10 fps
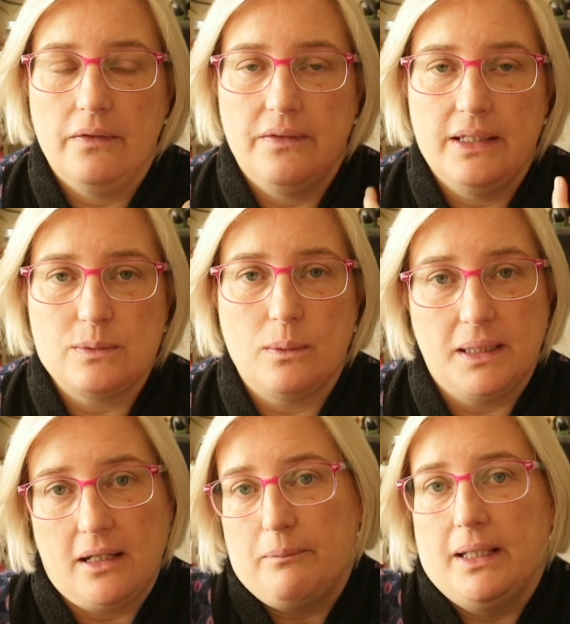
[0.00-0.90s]
these
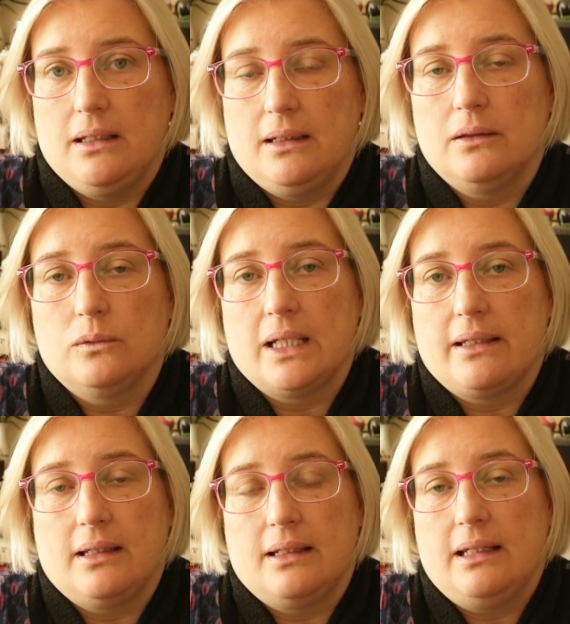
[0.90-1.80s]
women are being killed
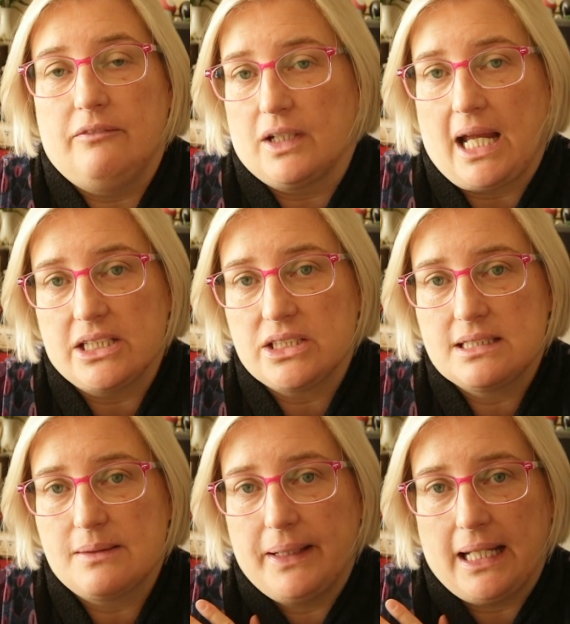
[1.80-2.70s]
and that
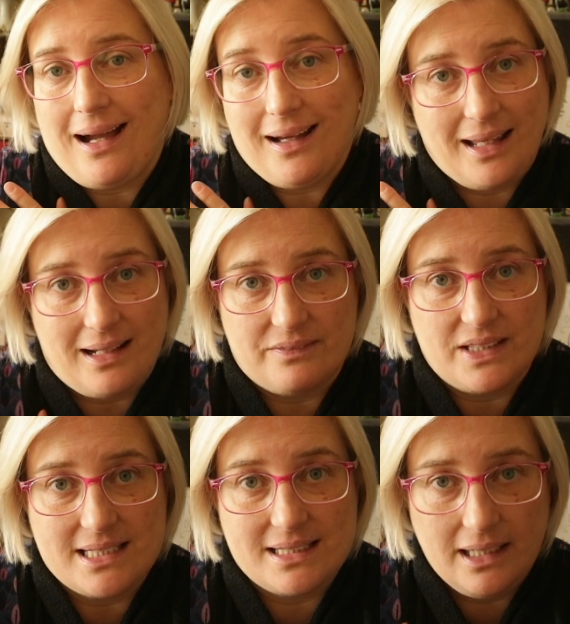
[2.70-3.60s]
invocations are being cut out of
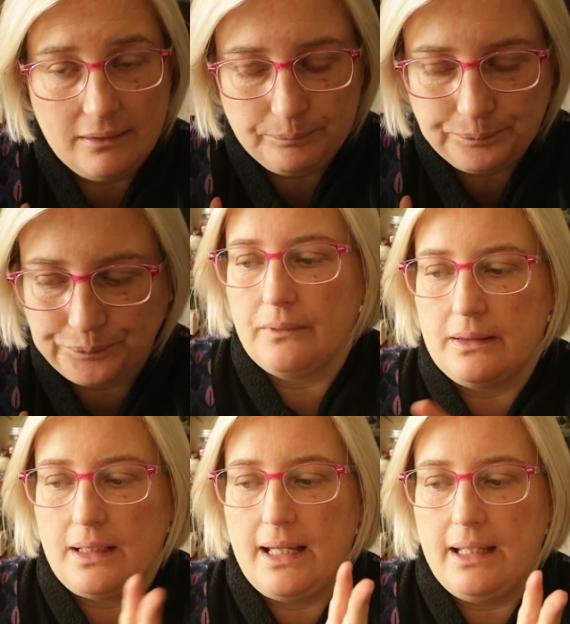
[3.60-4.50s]
their skin.
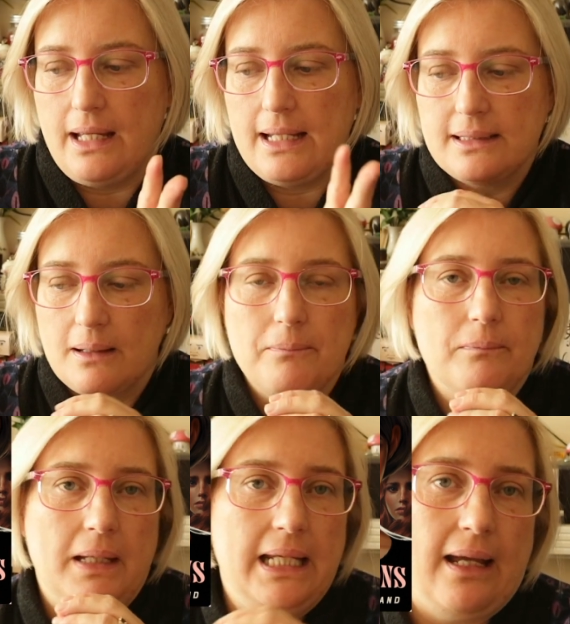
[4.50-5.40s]
And they end up
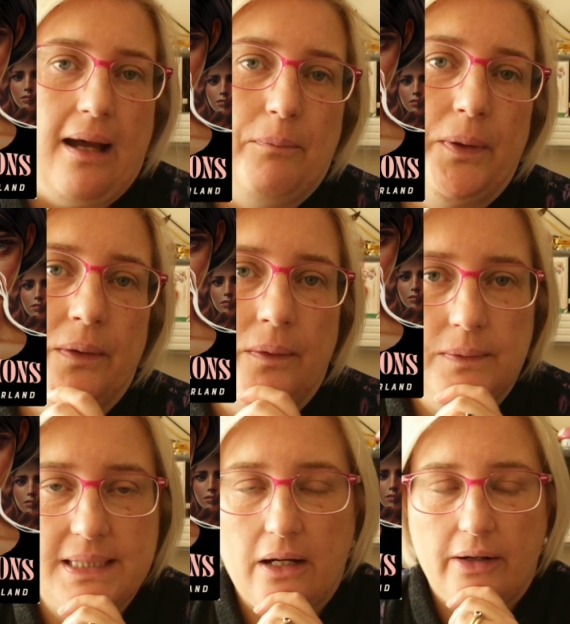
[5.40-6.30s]
meeting up,
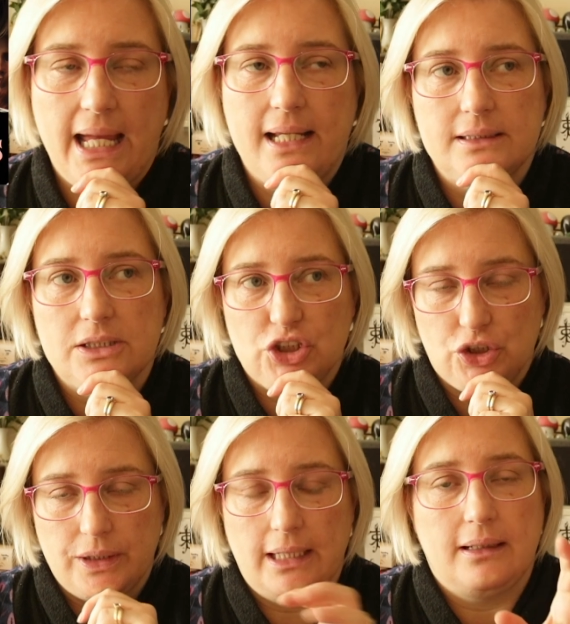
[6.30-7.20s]
Zara and
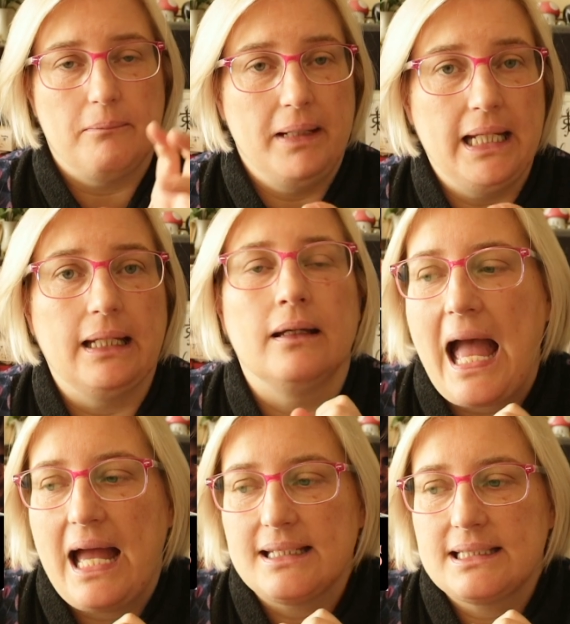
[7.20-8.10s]
Jude end up meeting
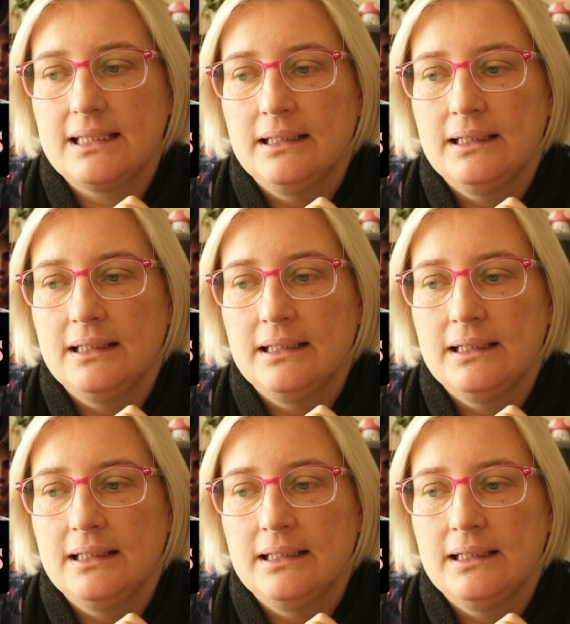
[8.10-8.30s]
at